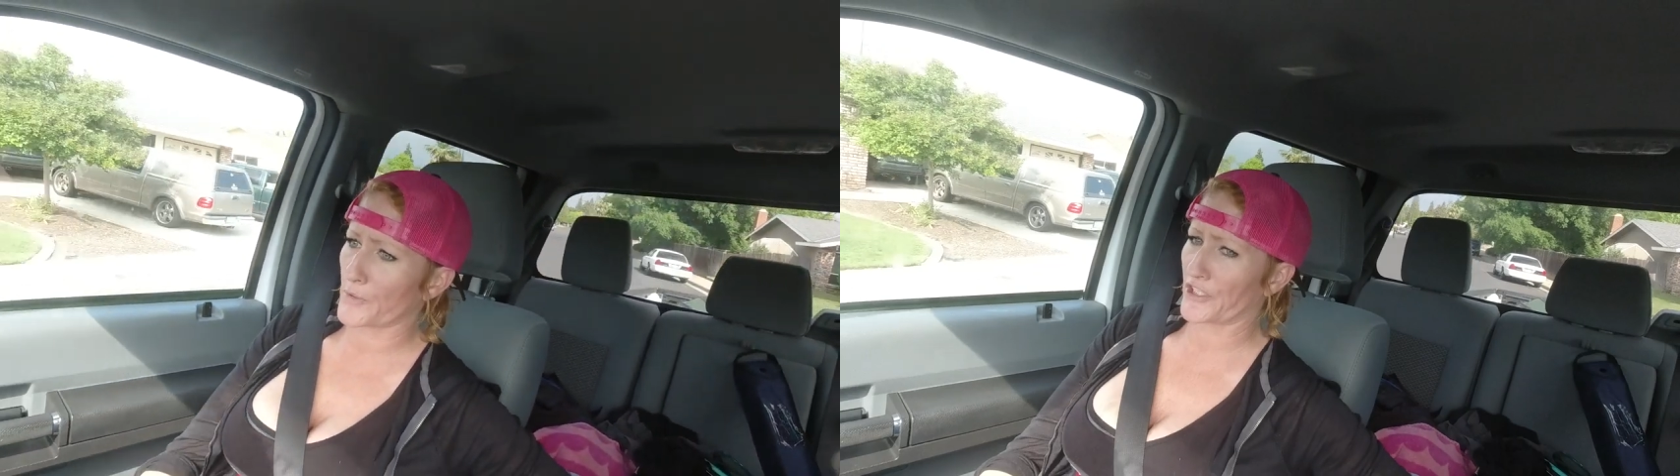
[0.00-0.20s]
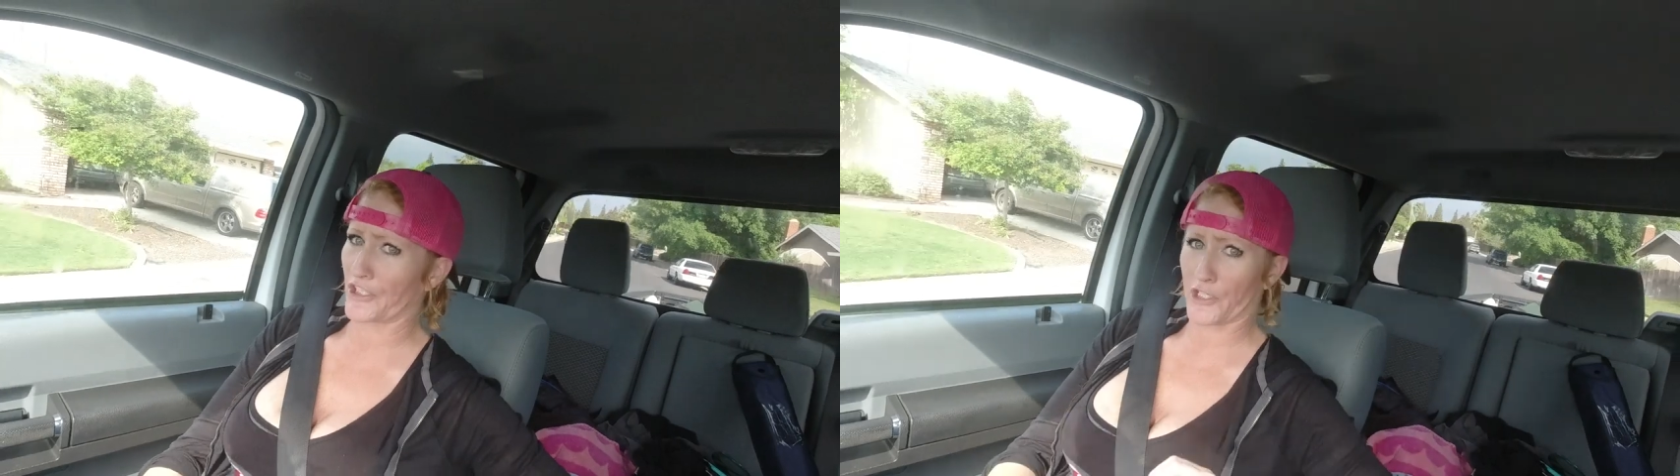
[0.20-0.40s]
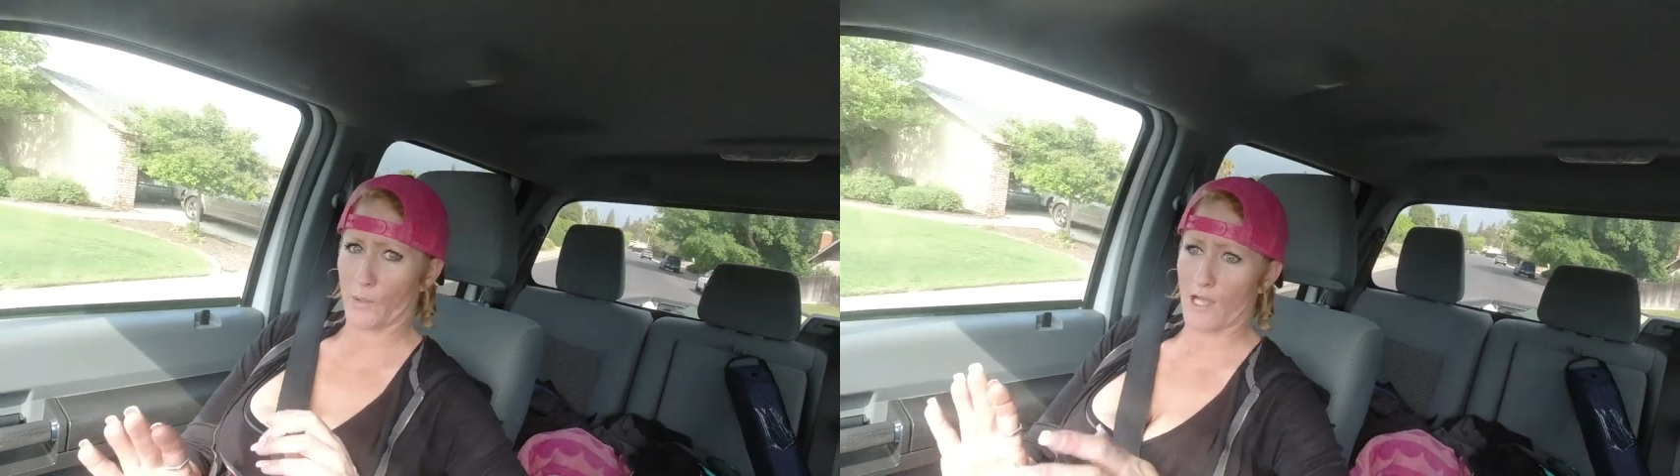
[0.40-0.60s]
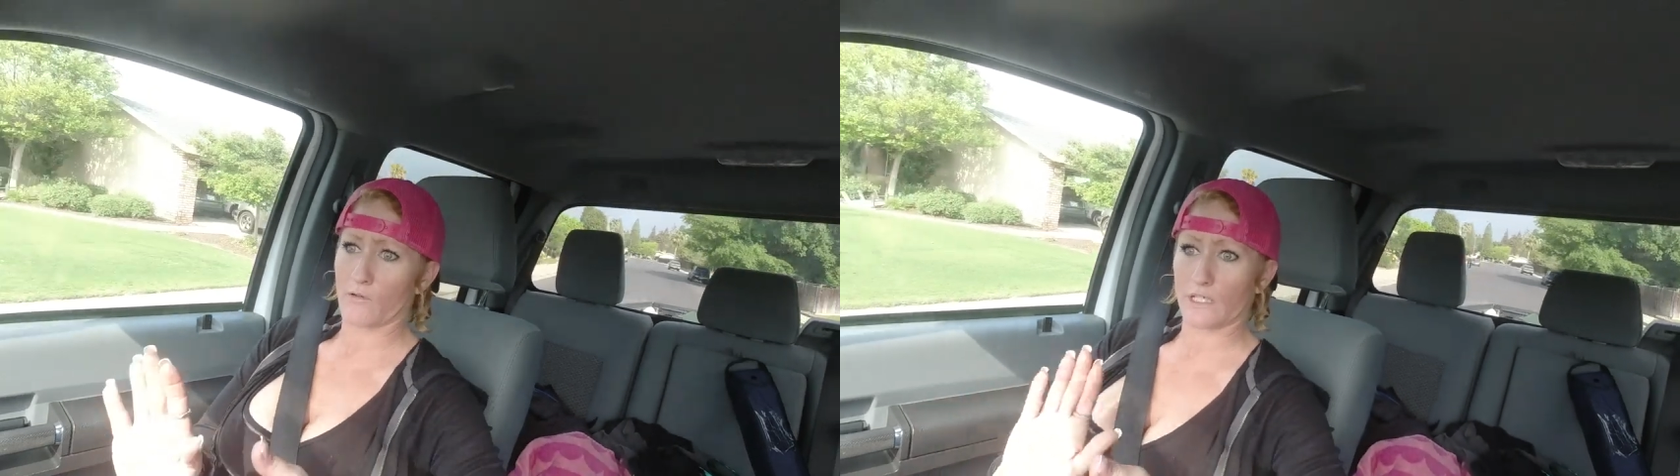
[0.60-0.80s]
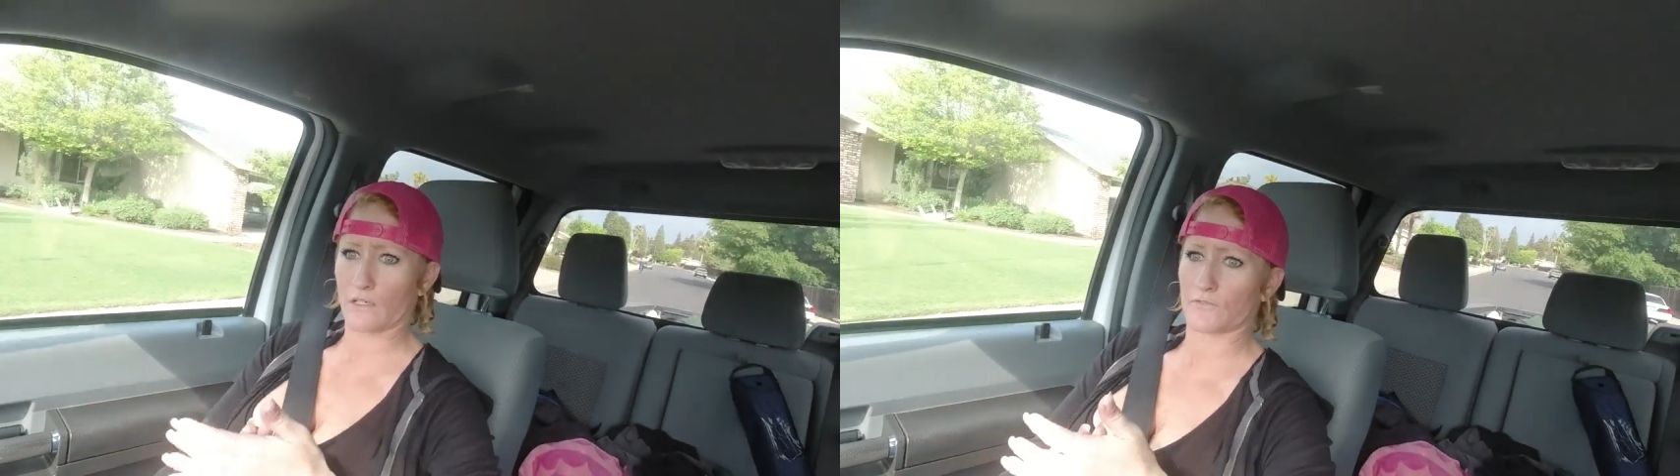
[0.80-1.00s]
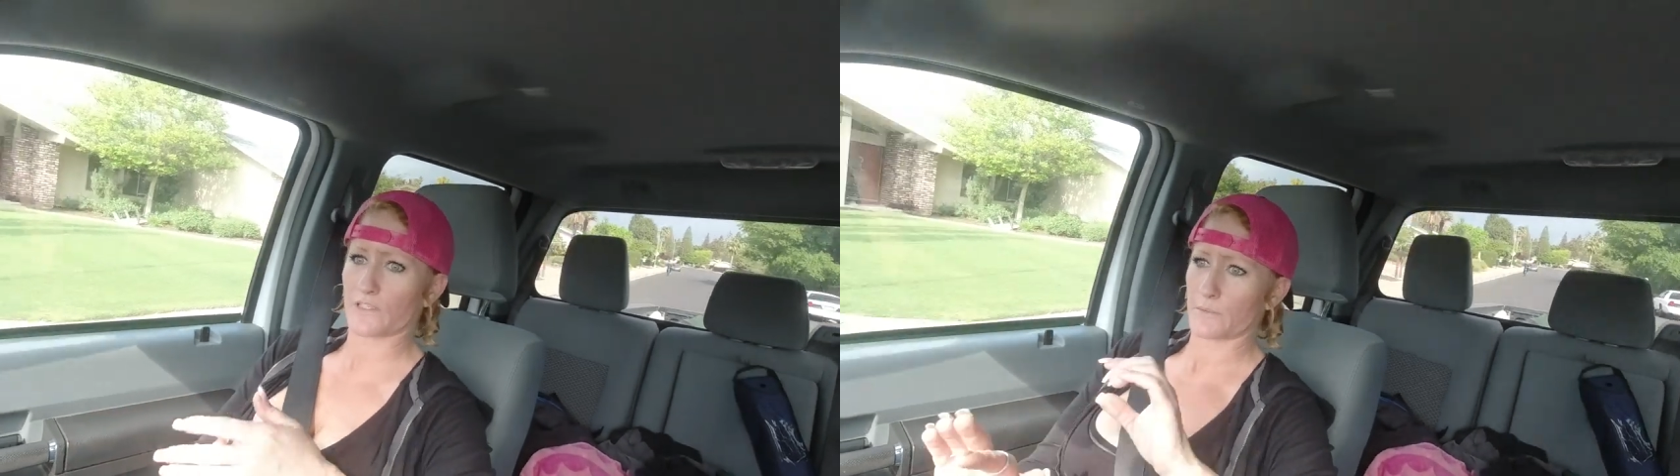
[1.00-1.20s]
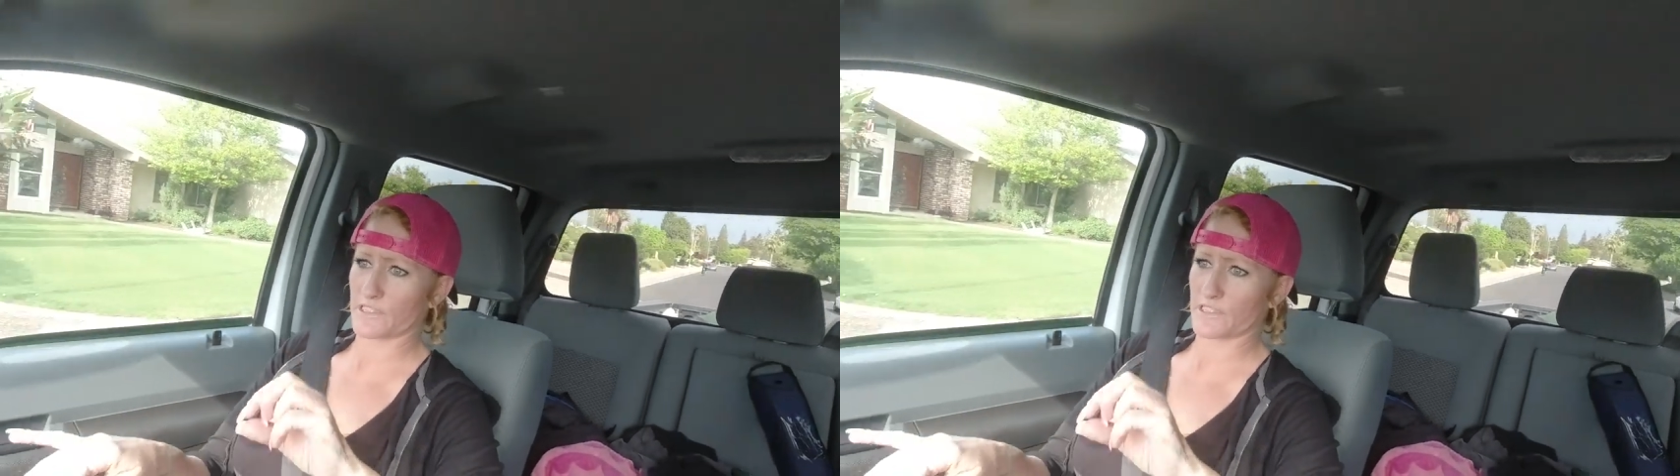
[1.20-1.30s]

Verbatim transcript: we're going to go out carefully.